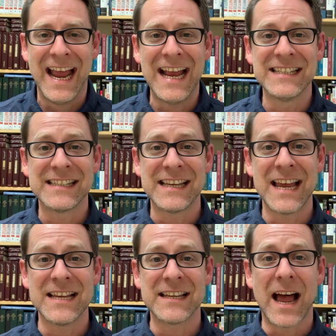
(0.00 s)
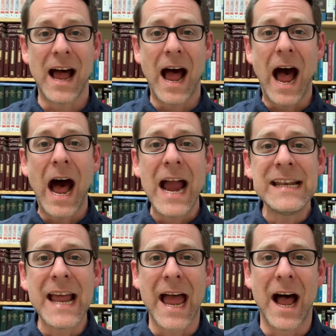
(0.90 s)
and says, I
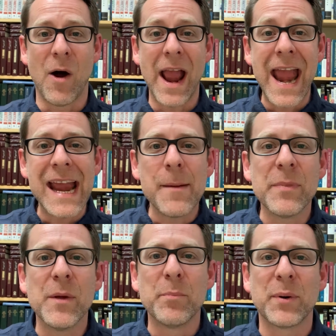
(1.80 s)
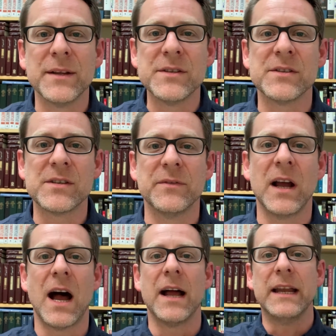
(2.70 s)
now am the presence of
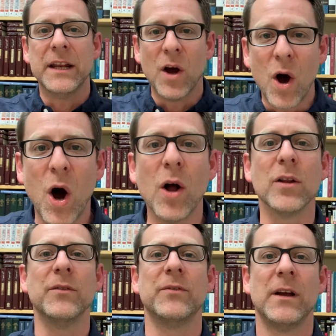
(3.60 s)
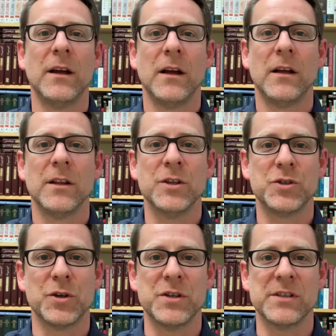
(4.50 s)
God in all of the
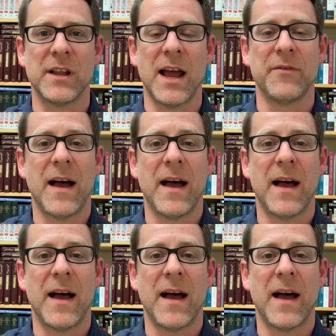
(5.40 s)
church's life.